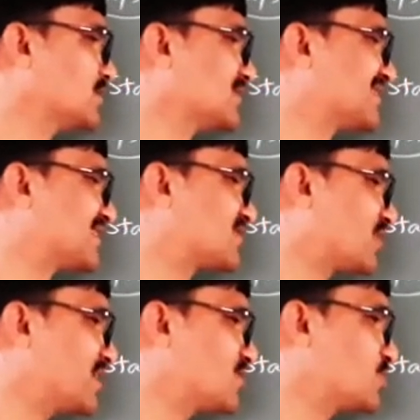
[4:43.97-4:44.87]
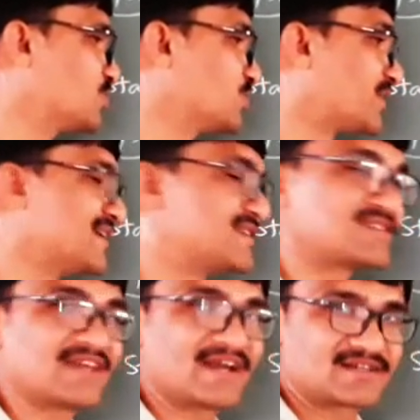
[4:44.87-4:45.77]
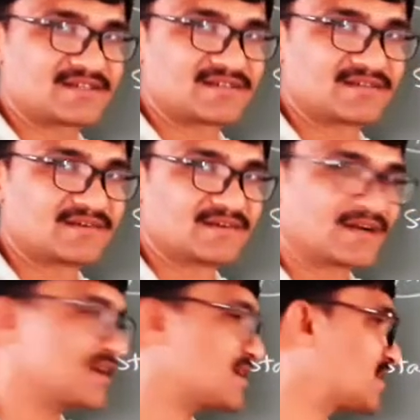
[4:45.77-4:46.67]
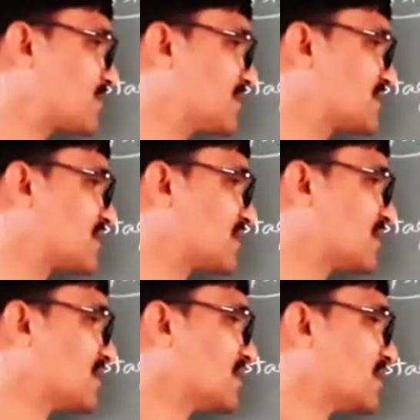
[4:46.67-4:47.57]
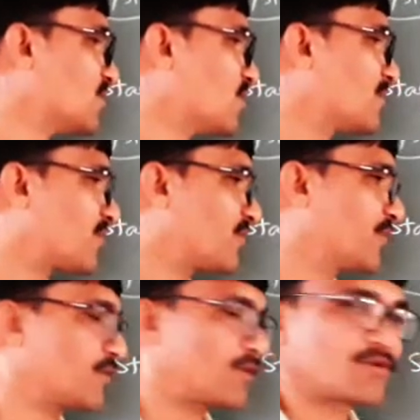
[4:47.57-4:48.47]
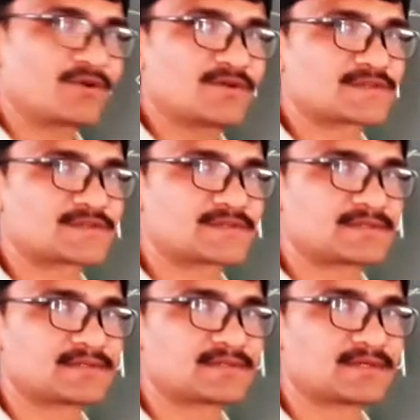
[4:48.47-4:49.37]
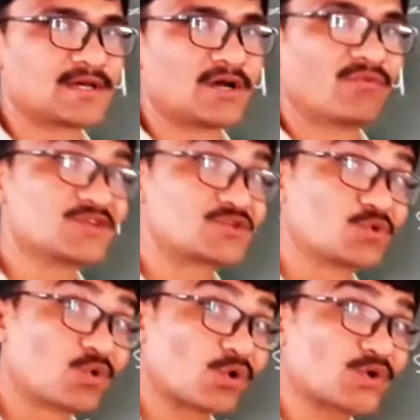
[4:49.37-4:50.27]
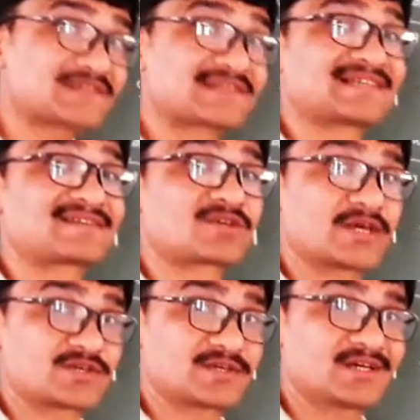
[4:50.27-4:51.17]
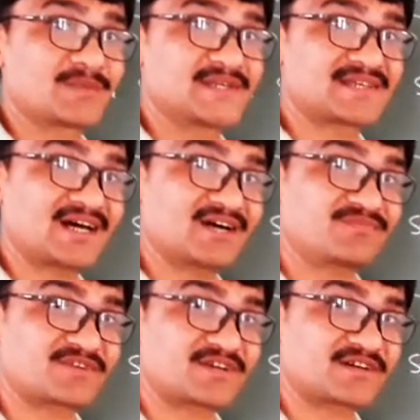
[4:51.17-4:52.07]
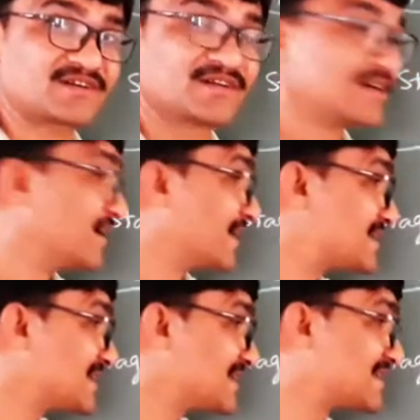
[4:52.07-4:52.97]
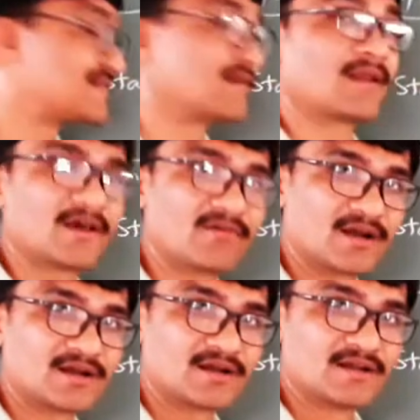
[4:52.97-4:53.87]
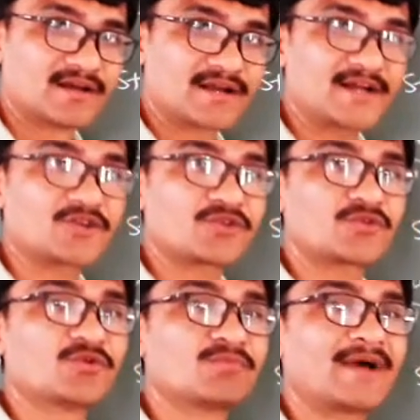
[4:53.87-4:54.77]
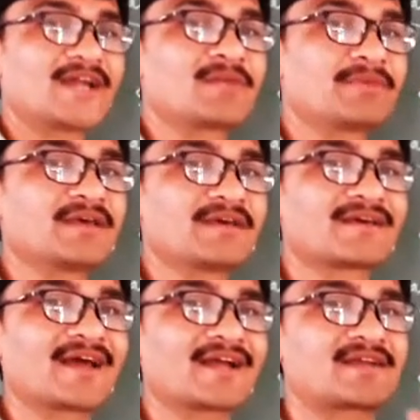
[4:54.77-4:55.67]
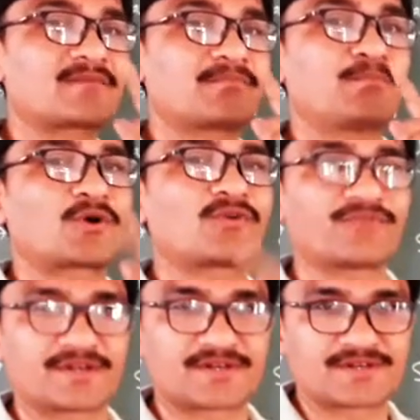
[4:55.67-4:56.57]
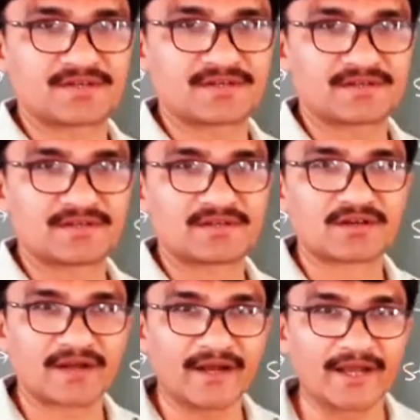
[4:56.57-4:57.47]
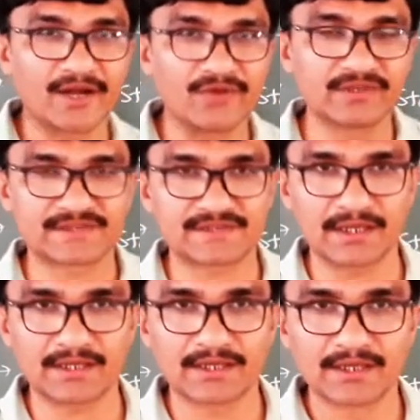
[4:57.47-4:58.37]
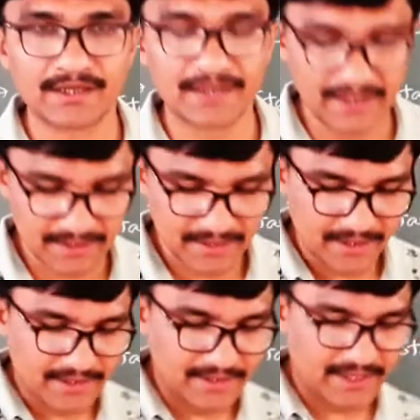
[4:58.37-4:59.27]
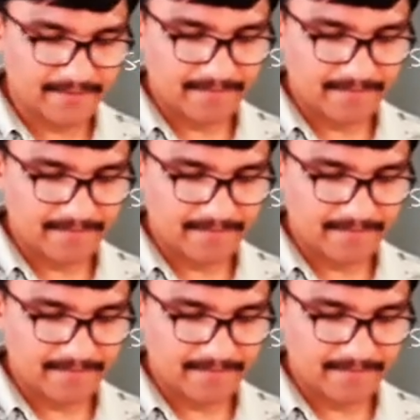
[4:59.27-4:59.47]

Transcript: this stage you reach that, right? It means the no profit or no loss. Once you cross this stage, it means after reaching this level, right, you might get profits continuously, right? Then